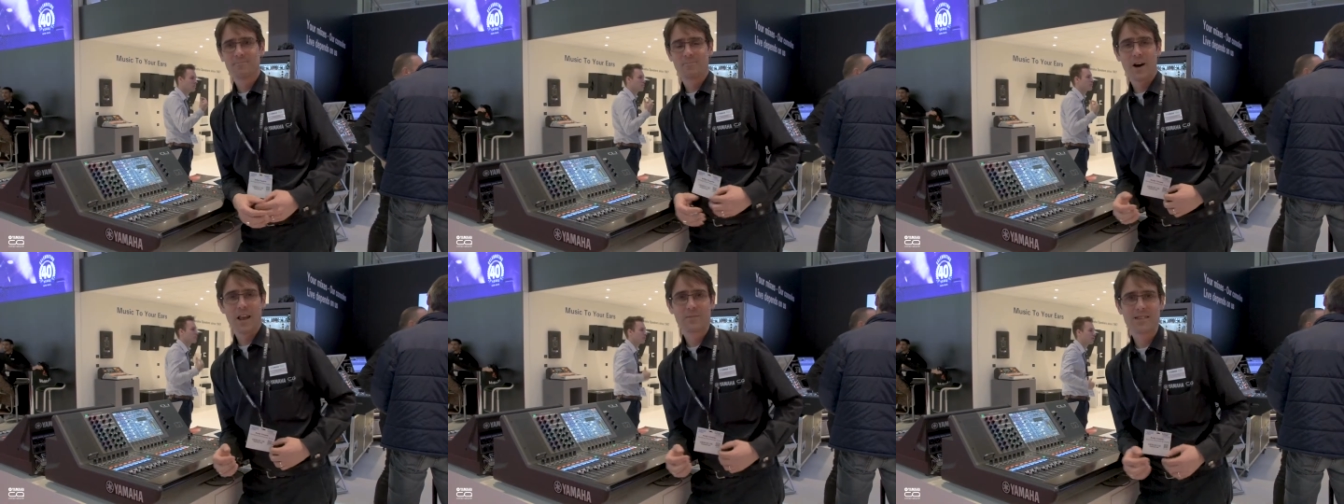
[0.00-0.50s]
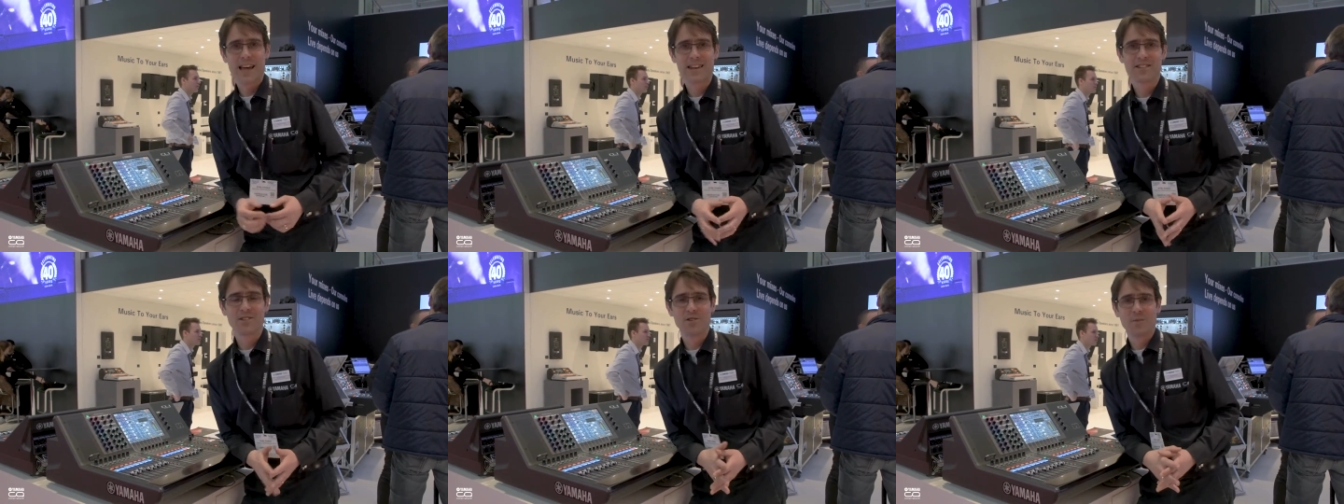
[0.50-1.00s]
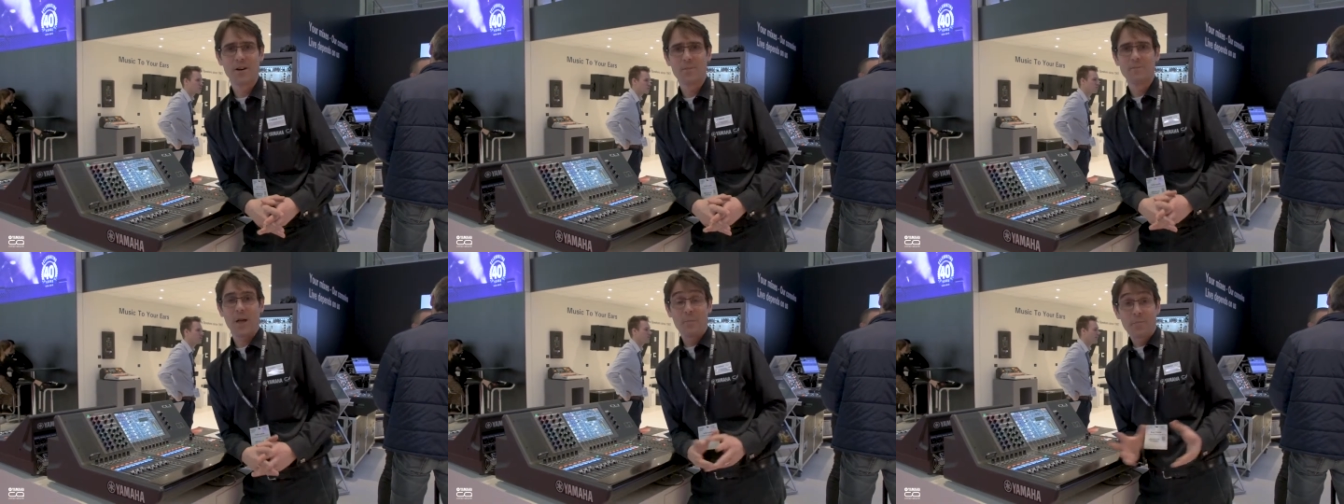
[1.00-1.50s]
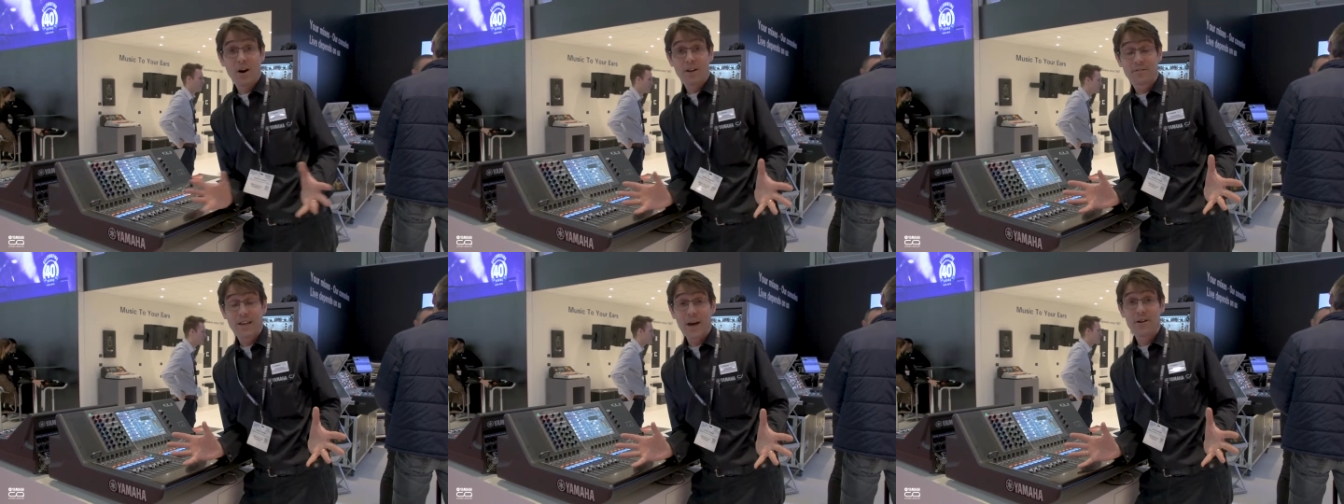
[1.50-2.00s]
My name's Andy Cooper. I'm part
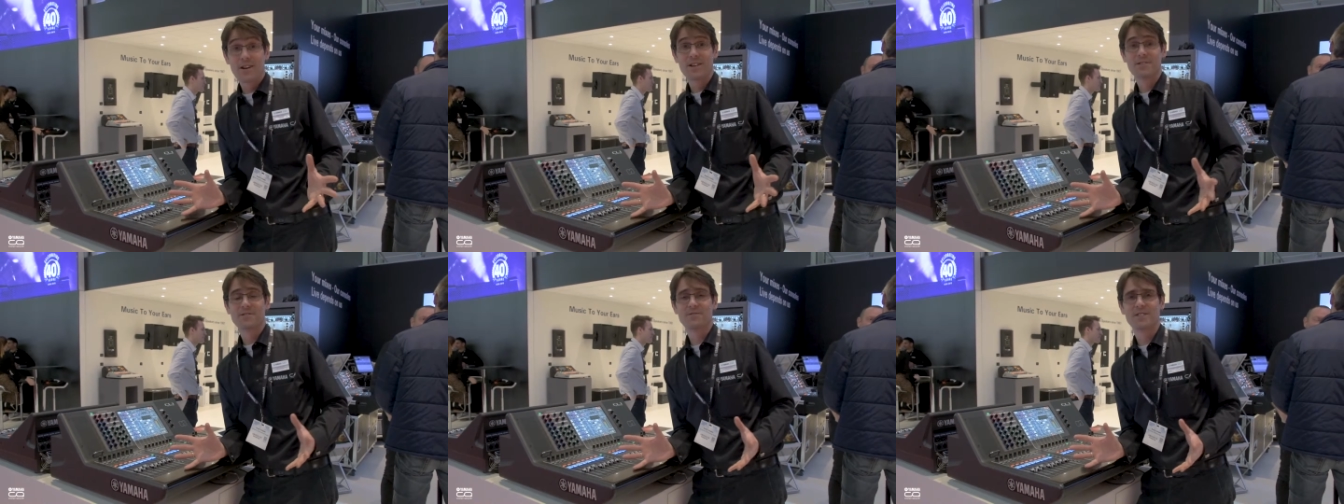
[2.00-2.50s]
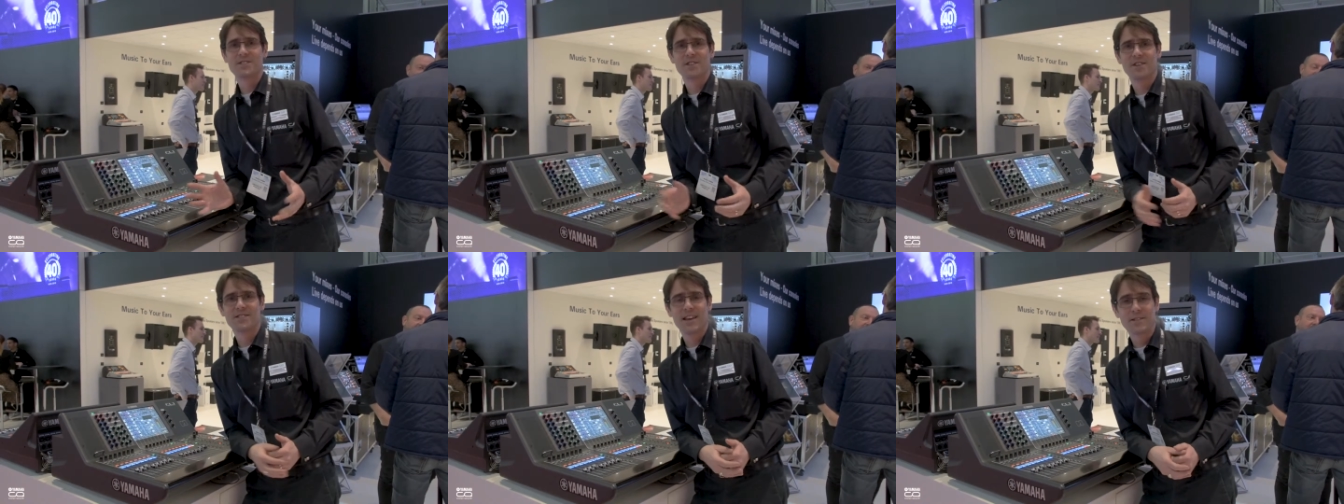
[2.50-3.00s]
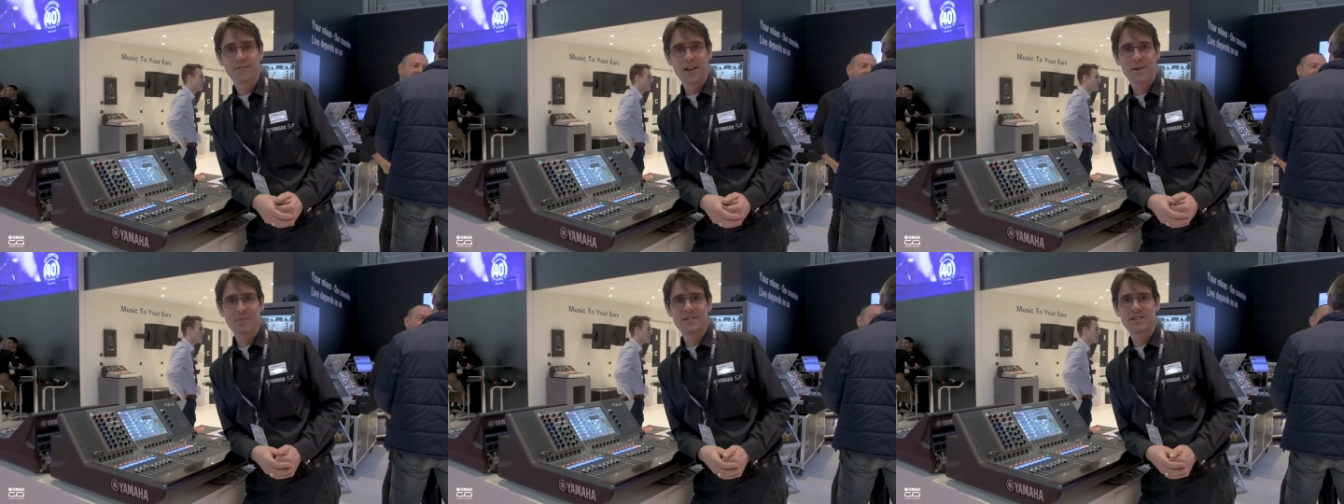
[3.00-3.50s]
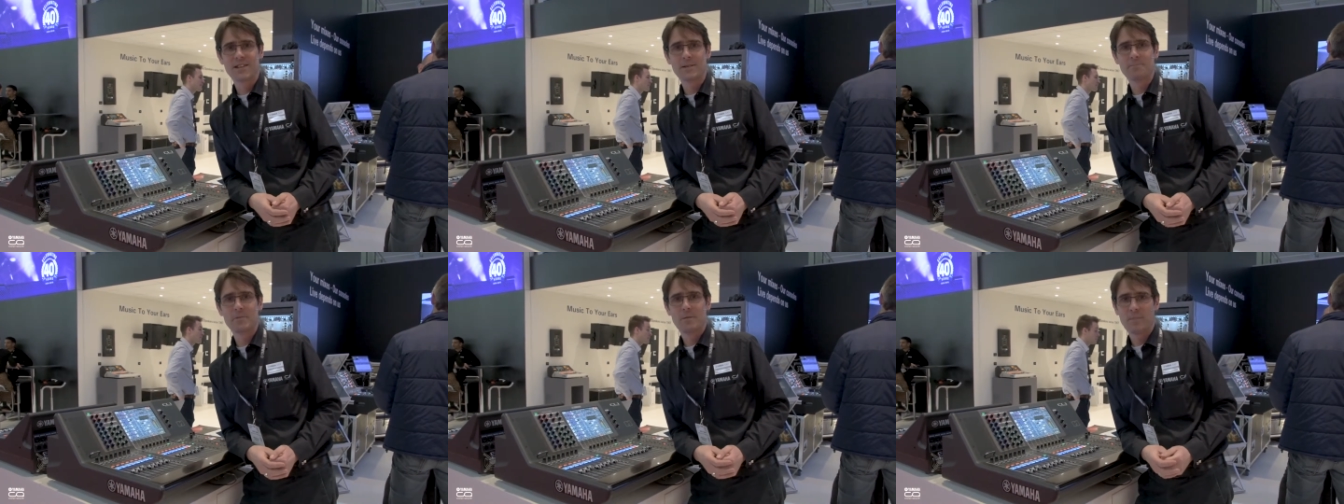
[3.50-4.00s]
of Yamaha's research and development
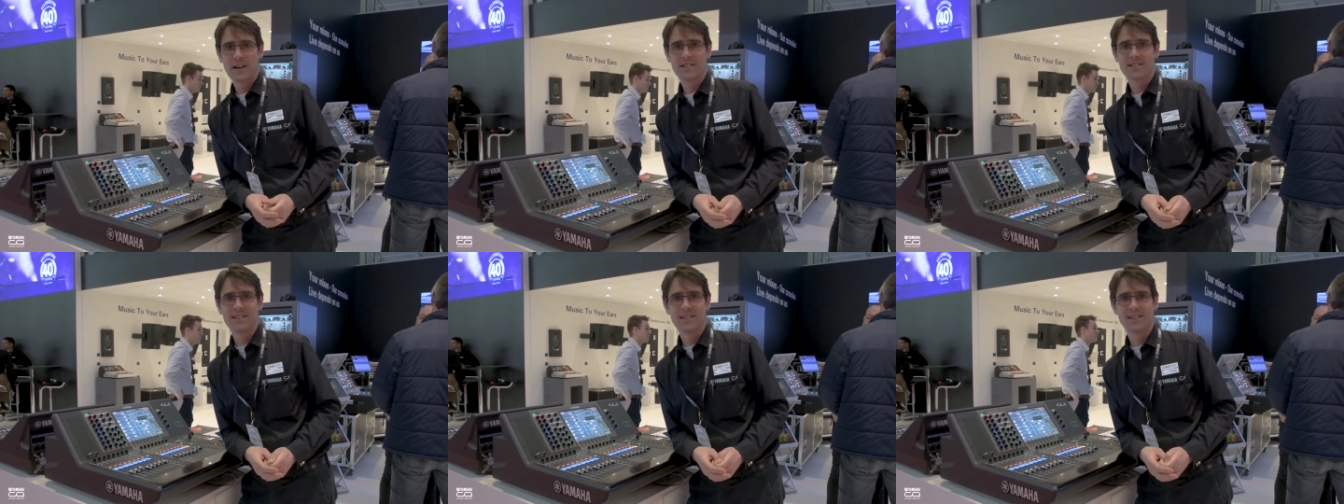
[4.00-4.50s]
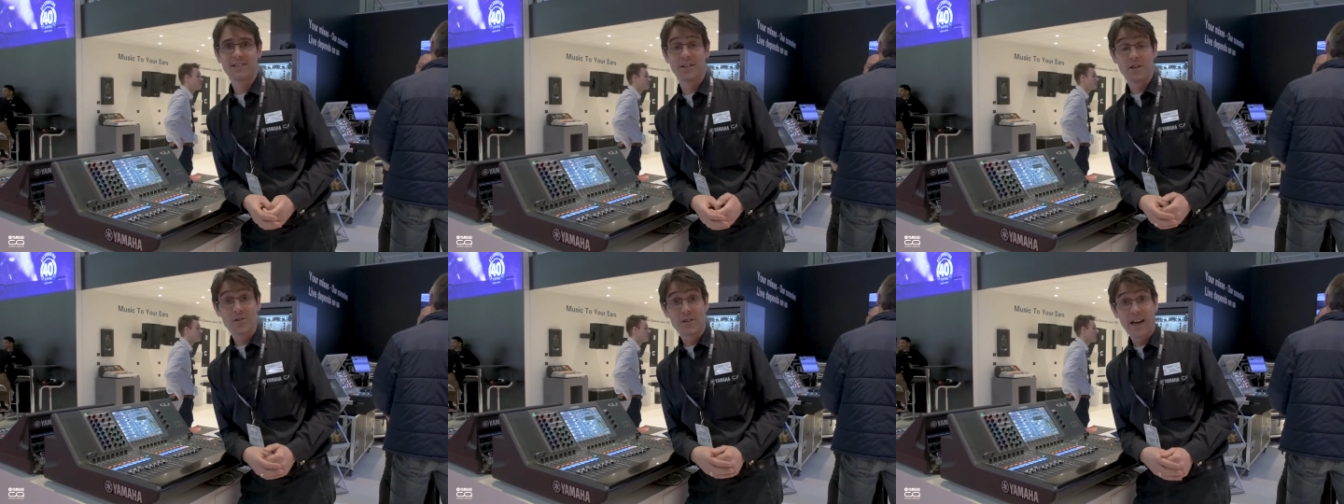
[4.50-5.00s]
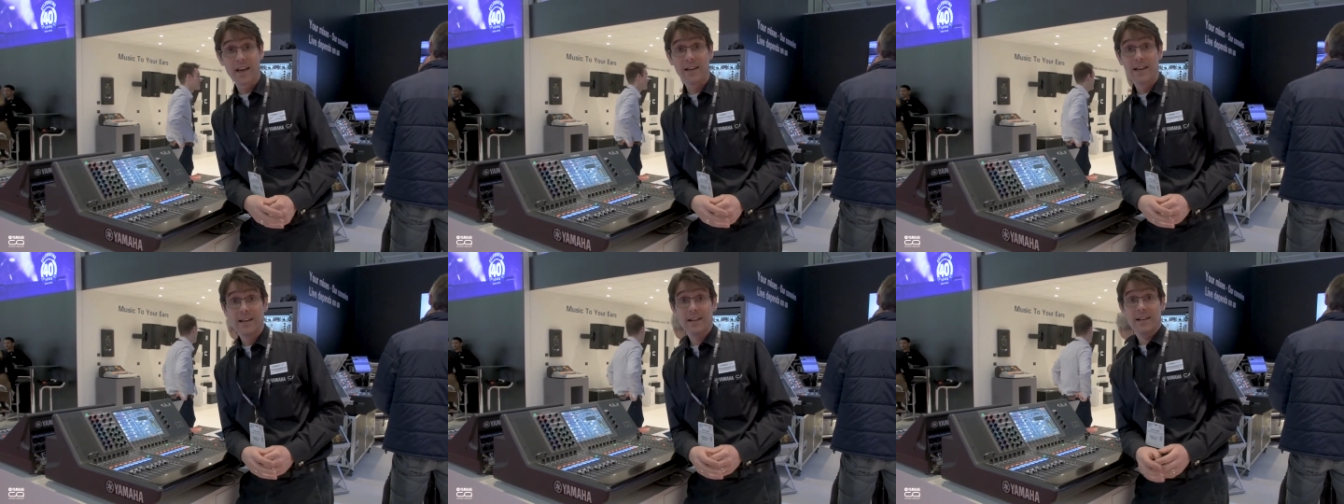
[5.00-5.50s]
team based in the U K.